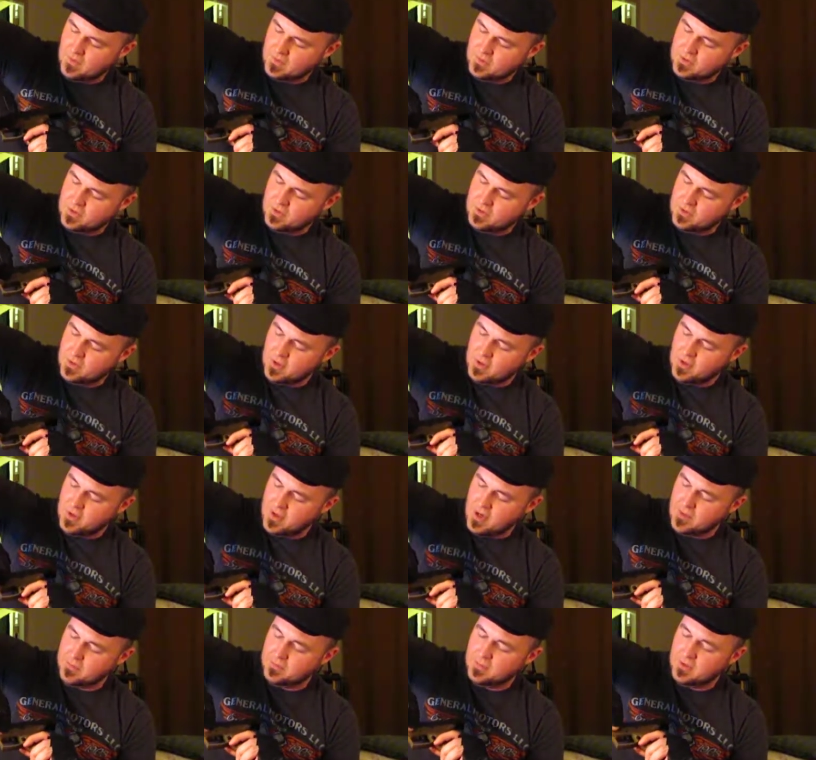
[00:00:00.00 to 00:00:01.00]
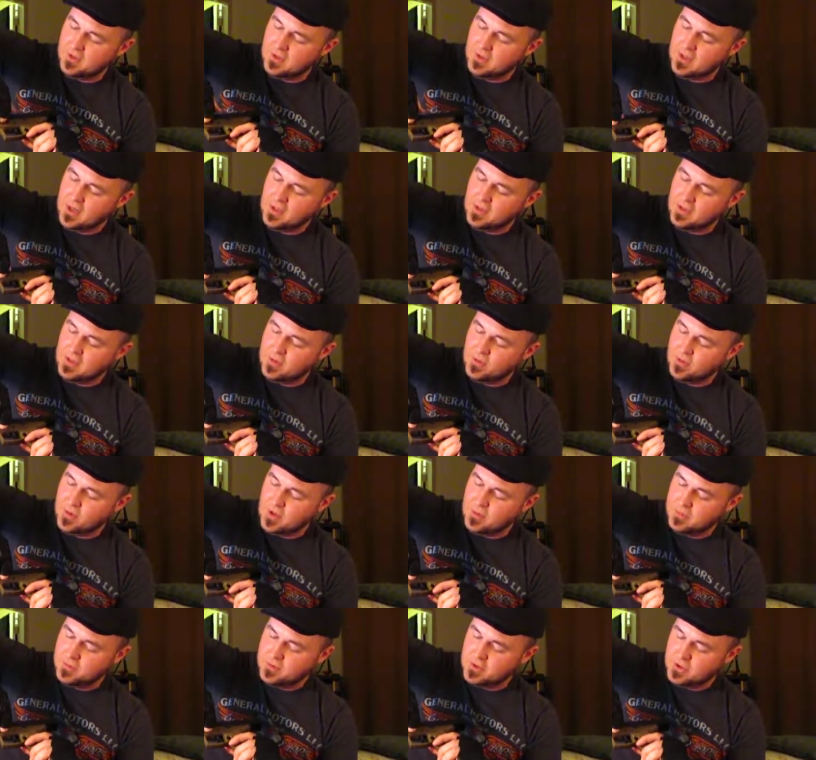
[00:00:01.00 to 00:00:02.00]
just turn it up to the
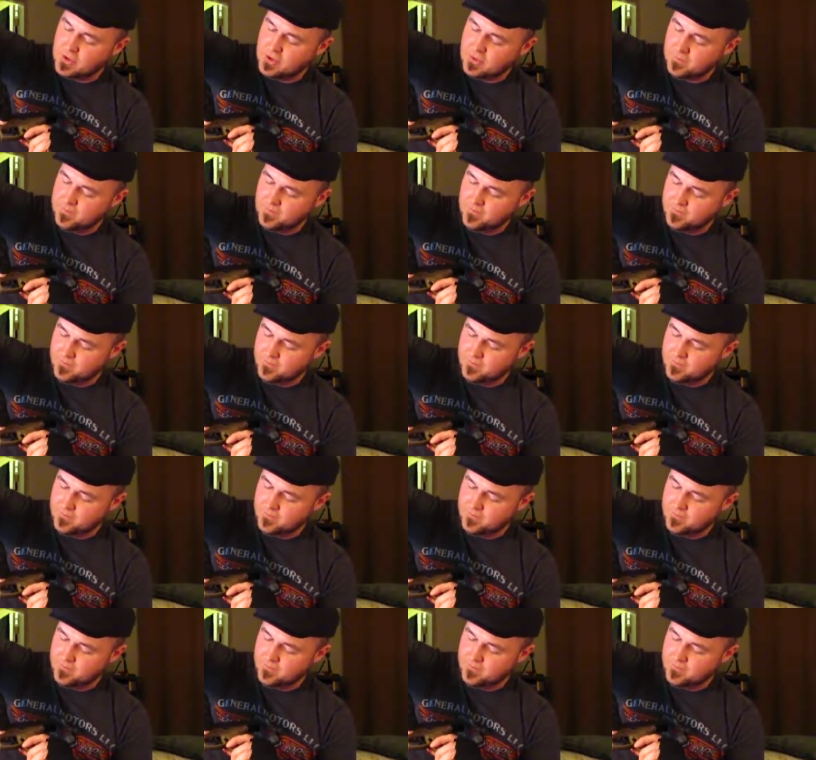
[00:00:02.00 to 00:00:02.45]
90-degree position,